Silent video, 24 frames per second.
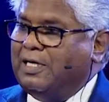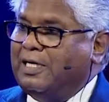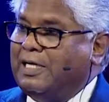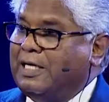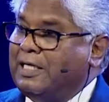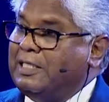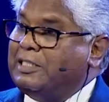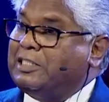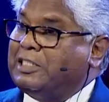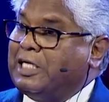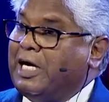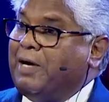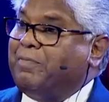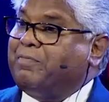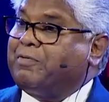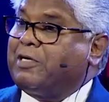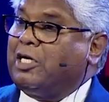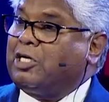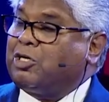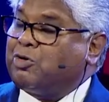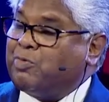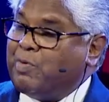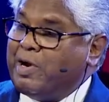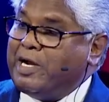In
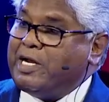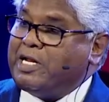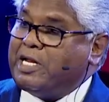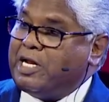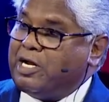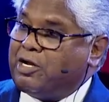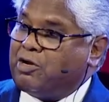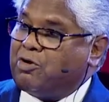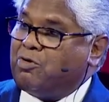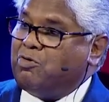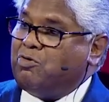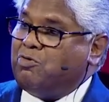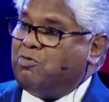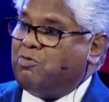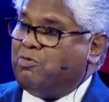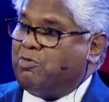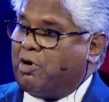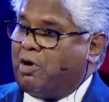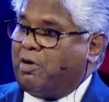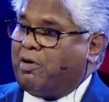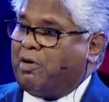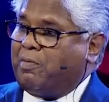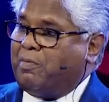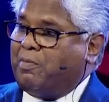chapter twenty-two,
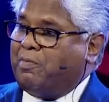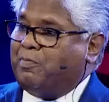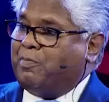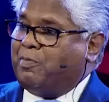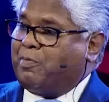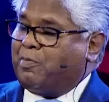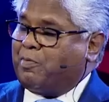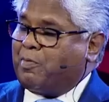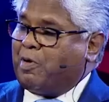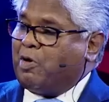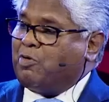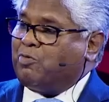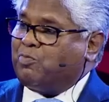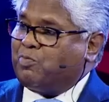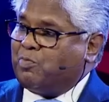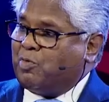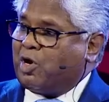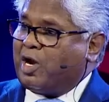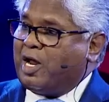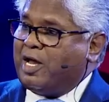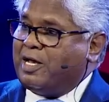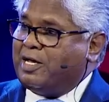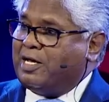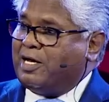remember Mount
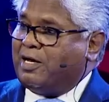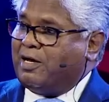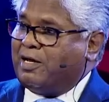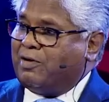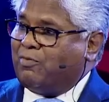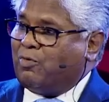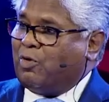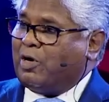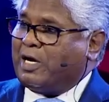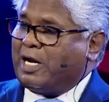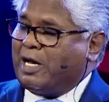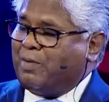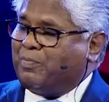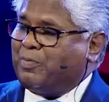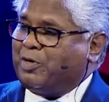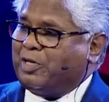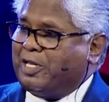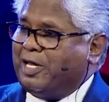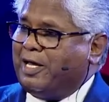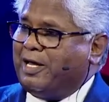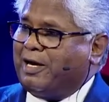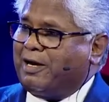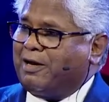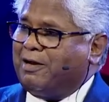Moriah and what happened
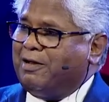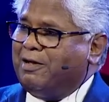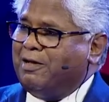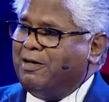there.